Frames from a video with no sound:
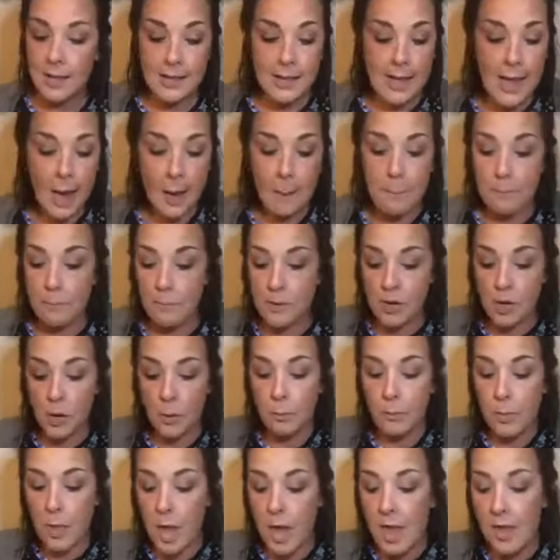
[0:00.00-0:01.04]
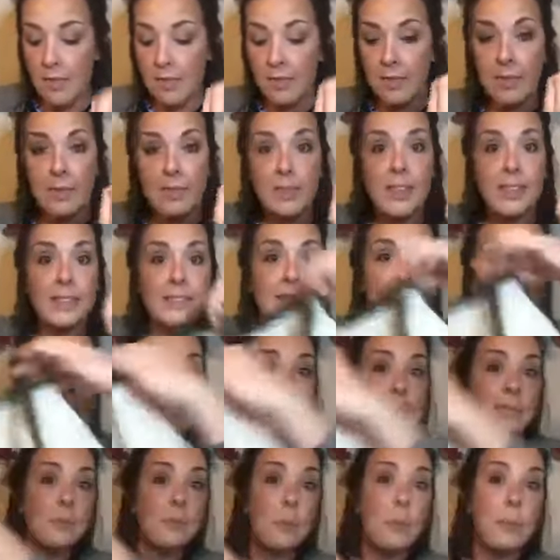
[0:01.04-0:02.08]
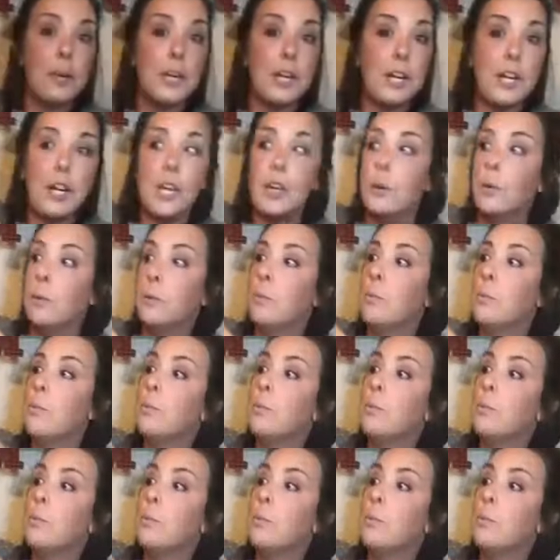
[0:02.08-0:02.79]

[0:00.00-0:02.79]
Yeah. So this is what we're going to do.